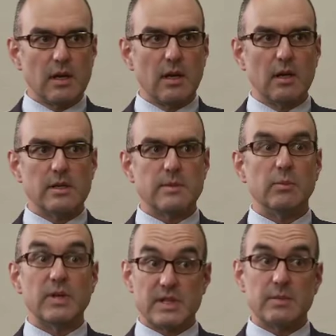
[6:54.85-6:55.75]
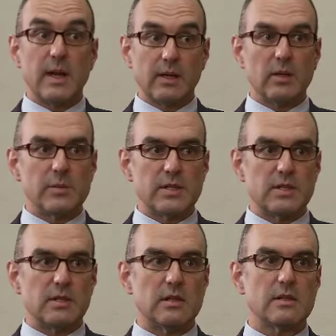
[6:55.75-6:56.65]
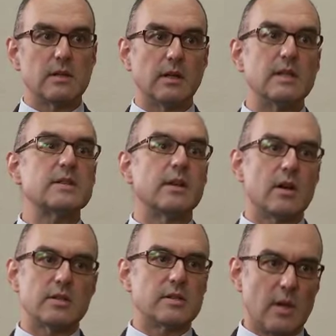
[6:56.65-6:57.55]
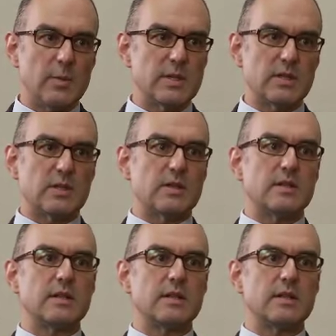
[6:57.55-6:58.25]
uh, has been business plan competitions. Mm-hmm. And these are not just competitions.